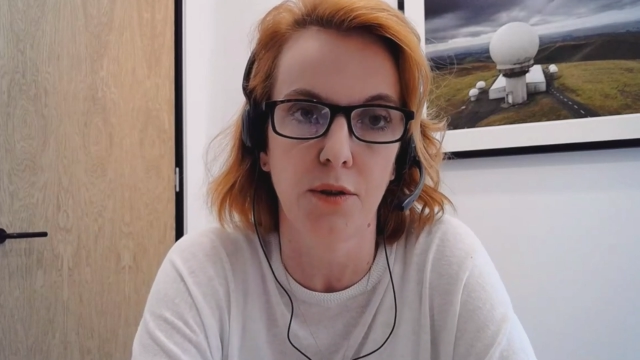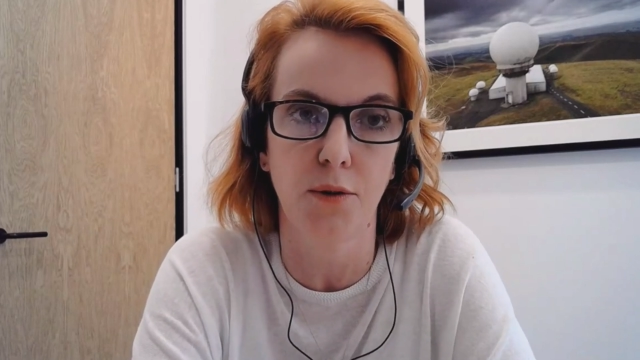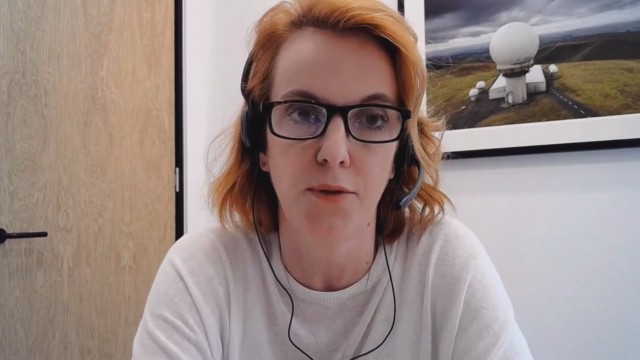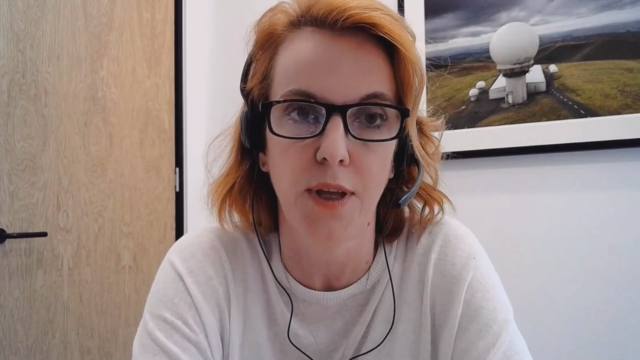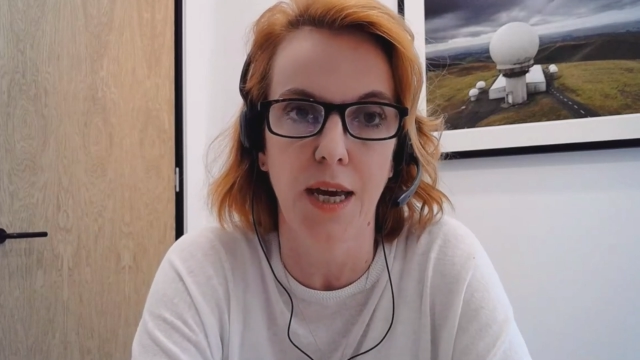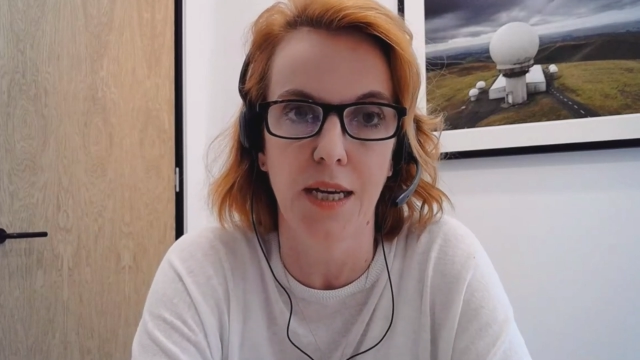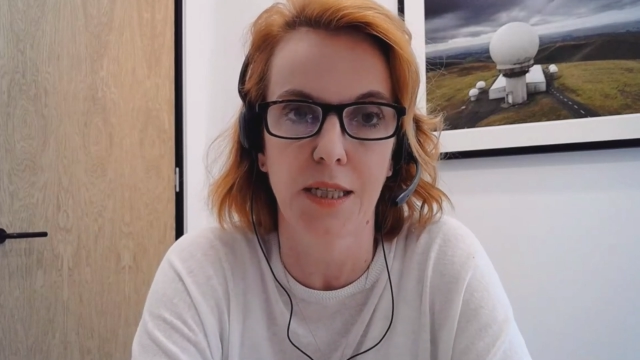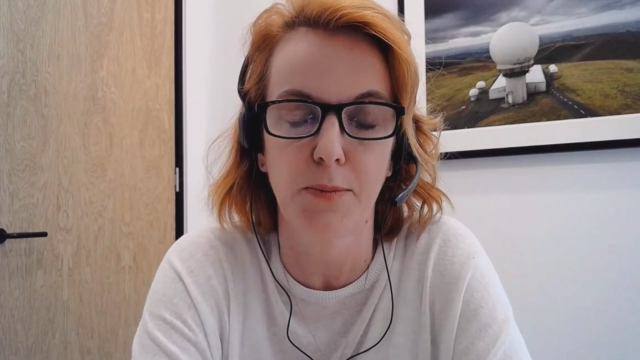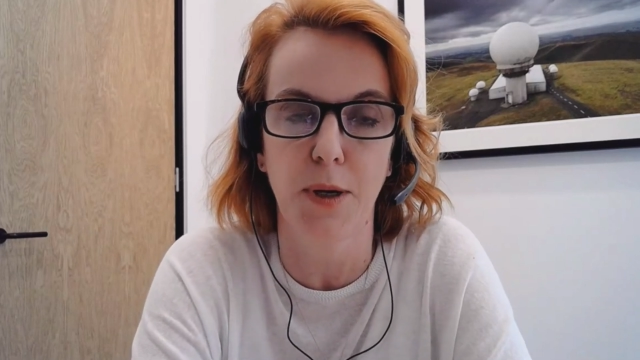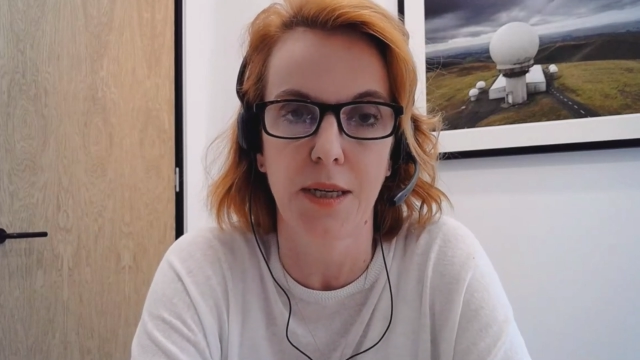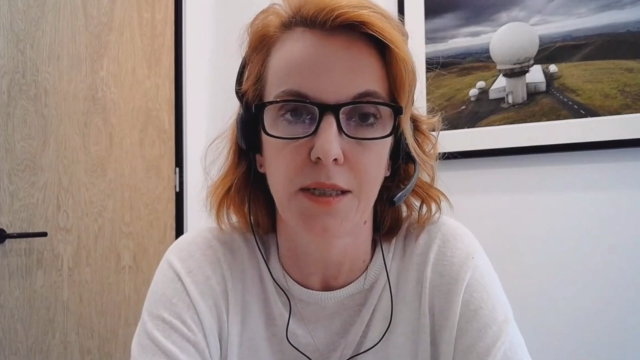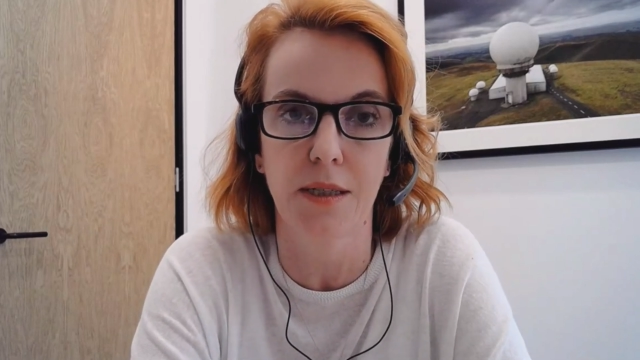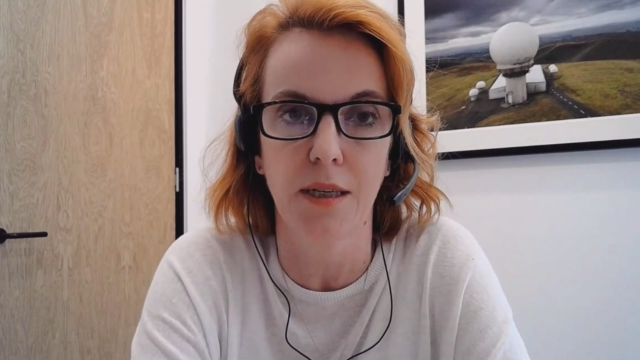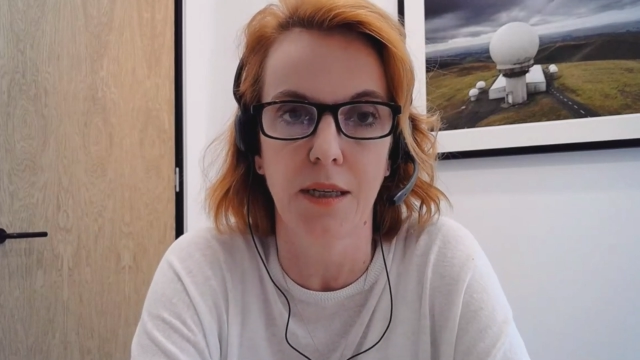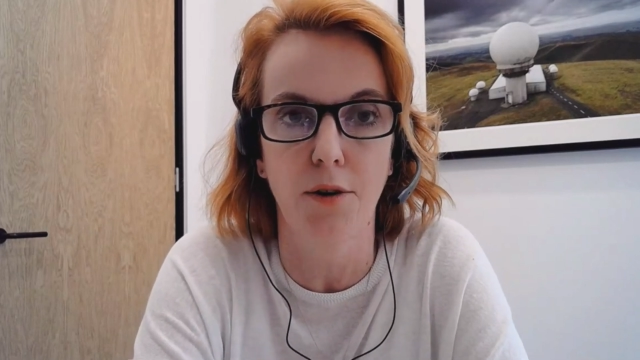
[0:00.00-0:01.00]
of the
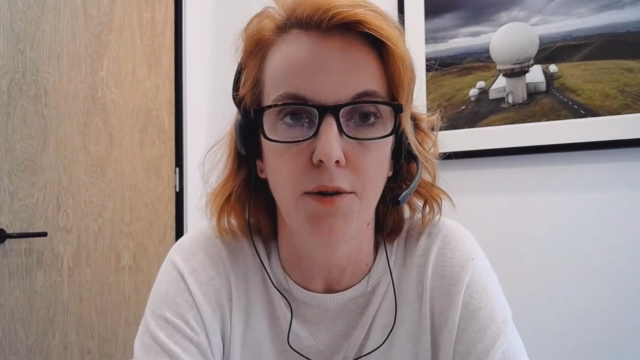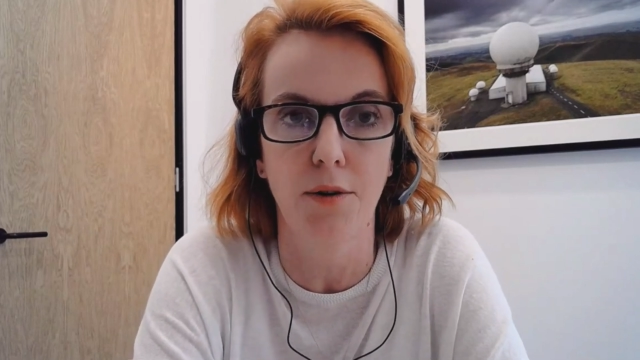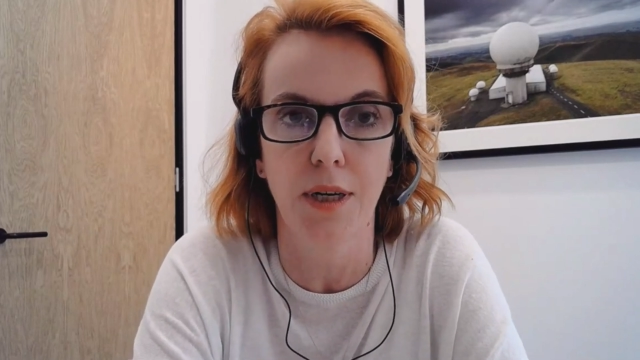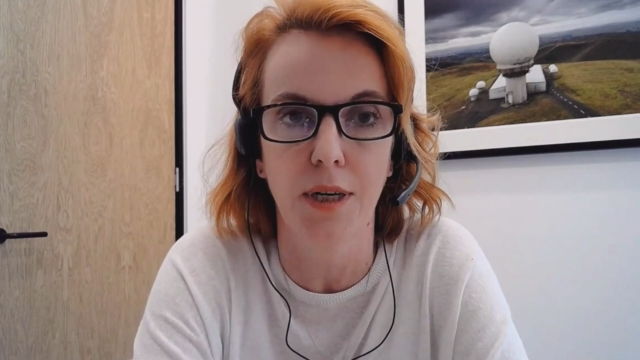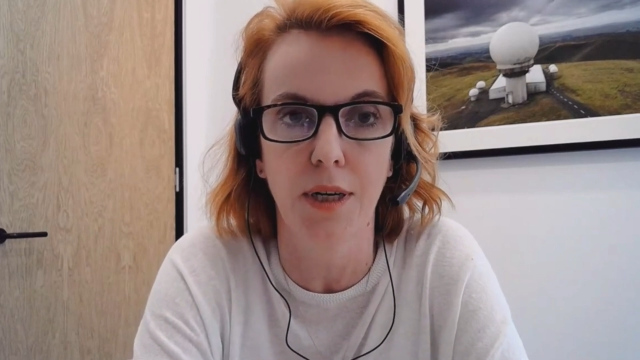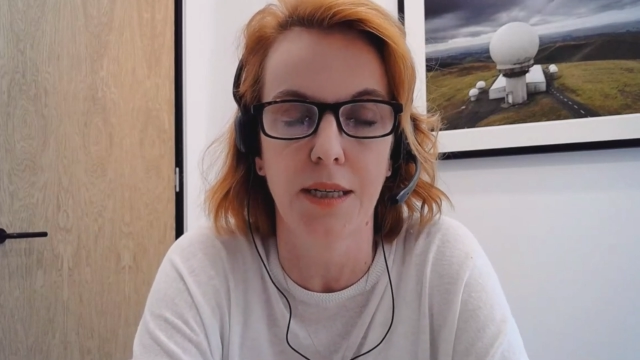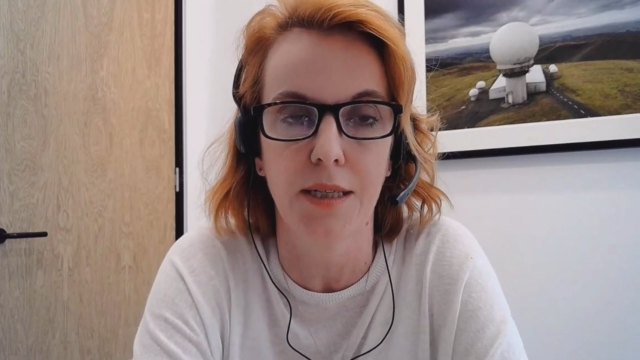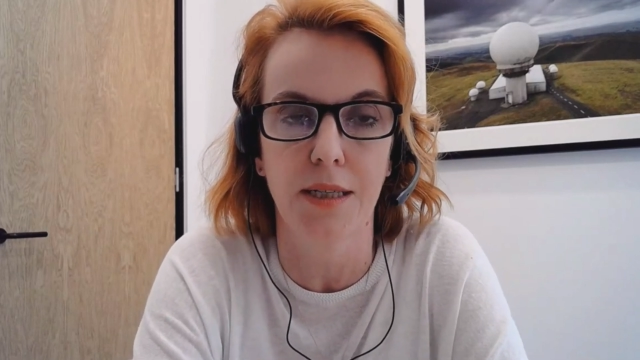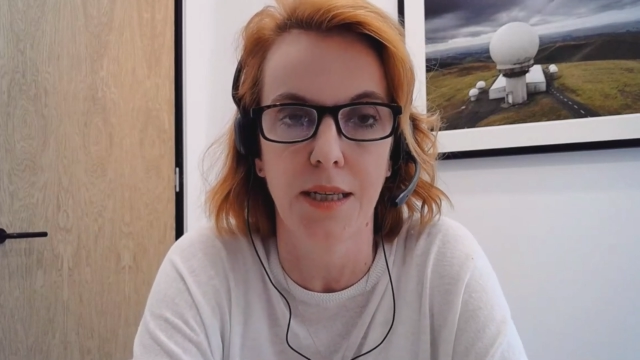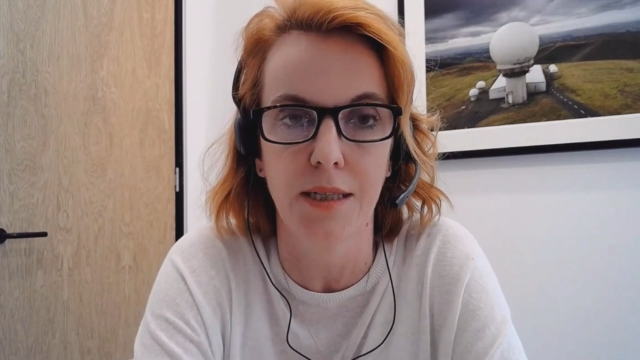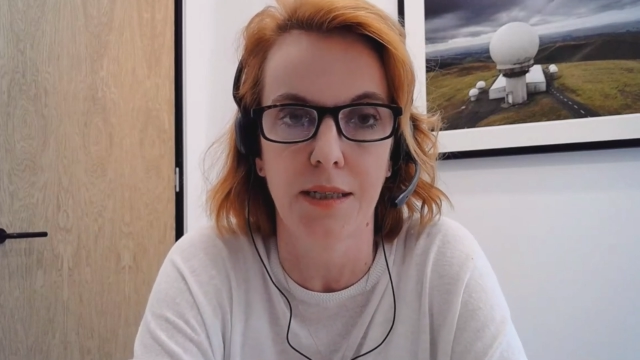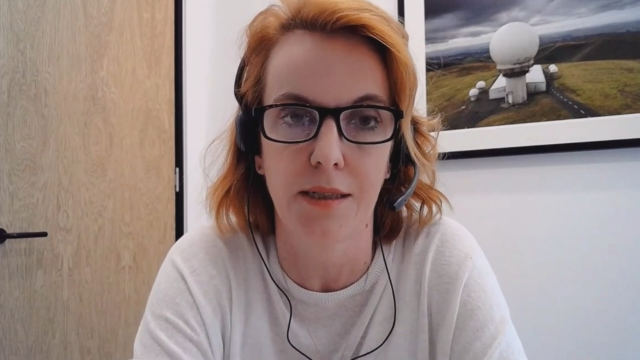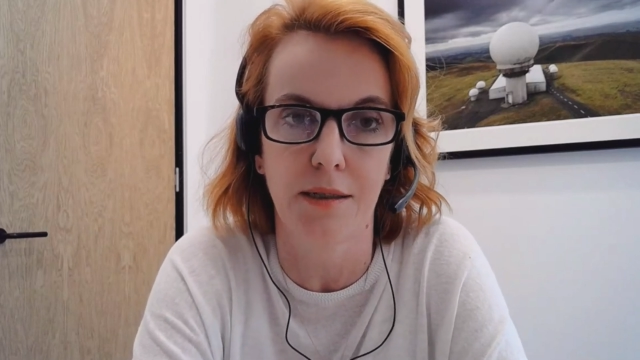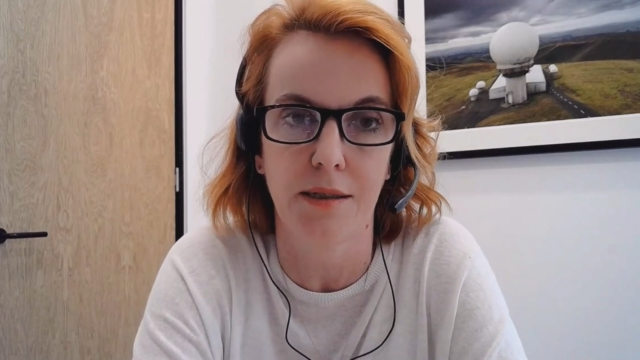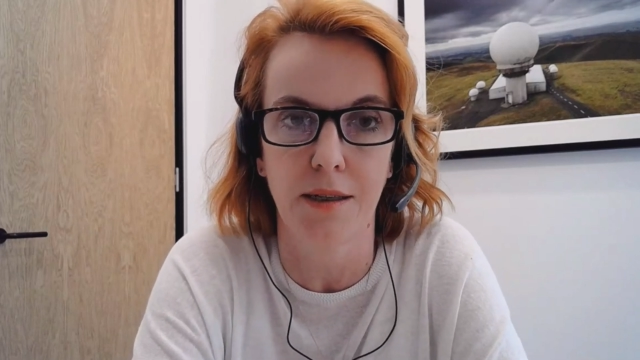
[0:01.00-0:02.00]
airspace that currently
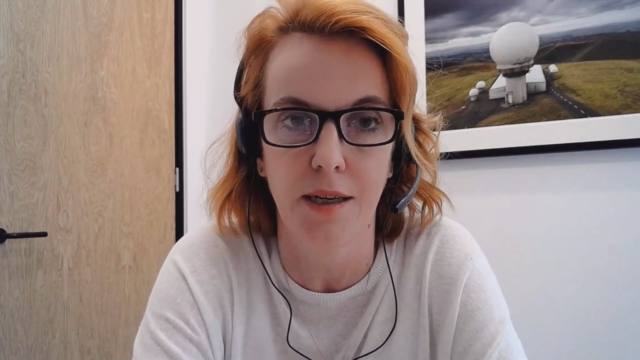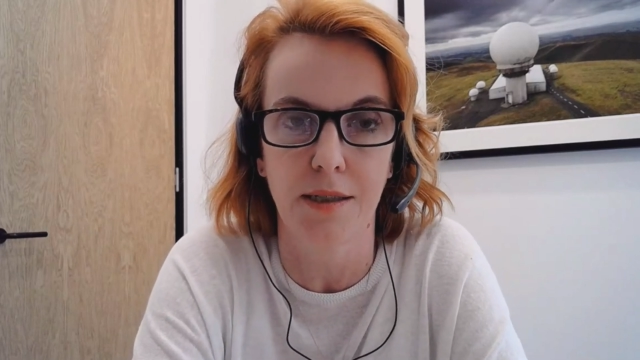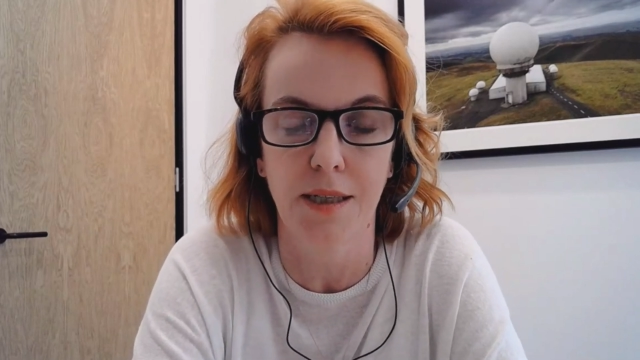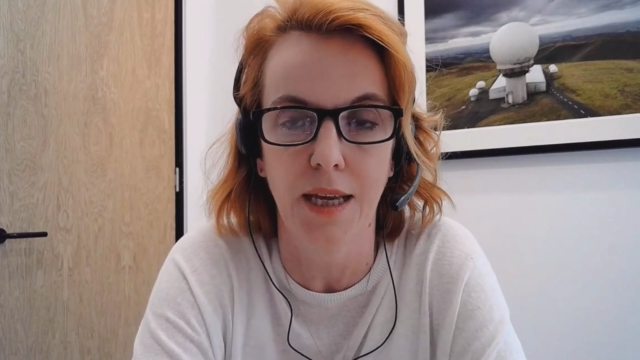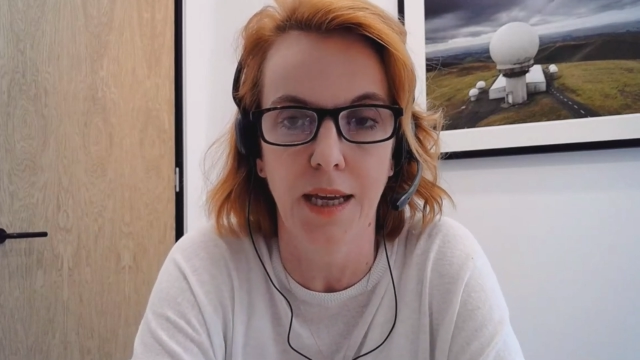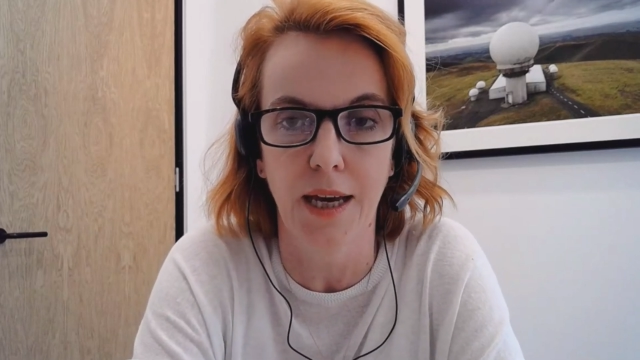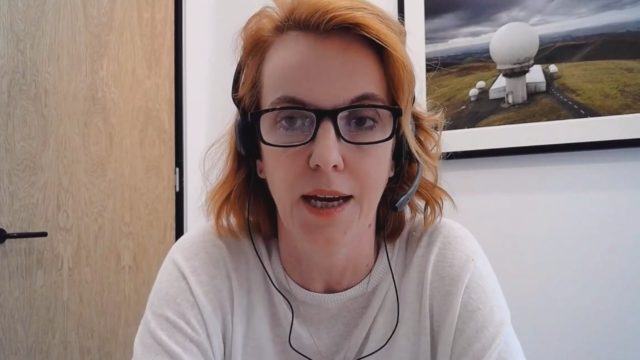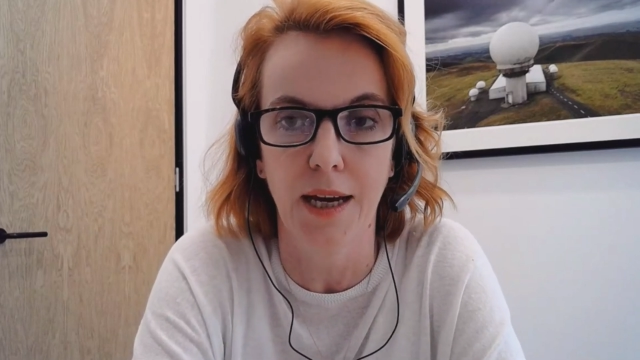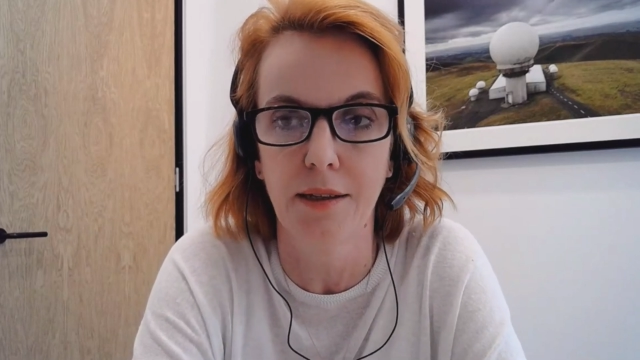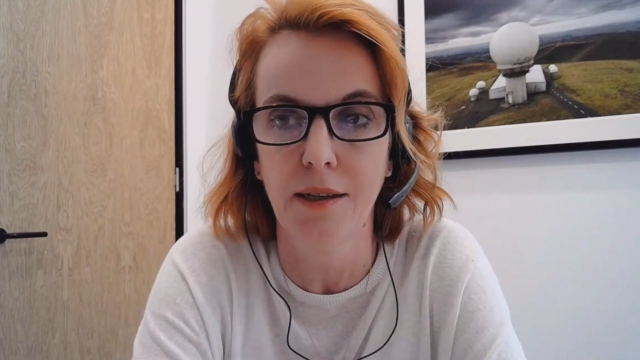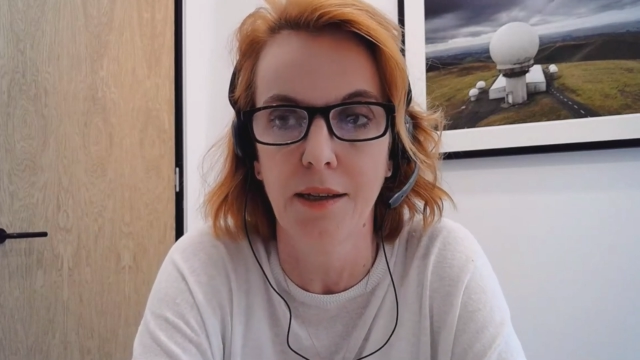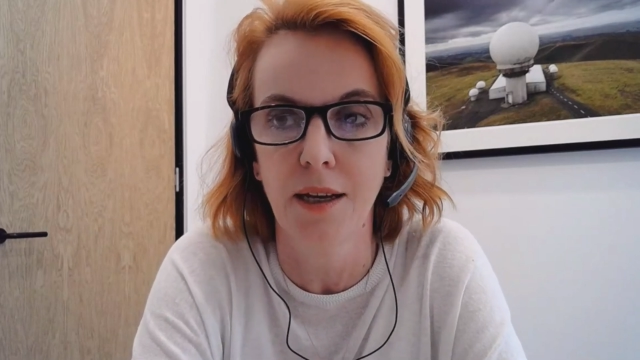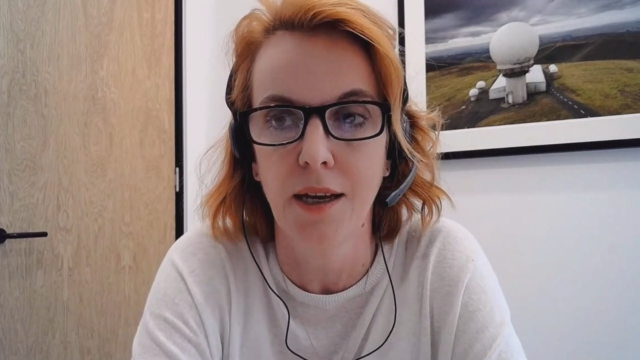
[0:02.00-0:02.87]
exists as they can.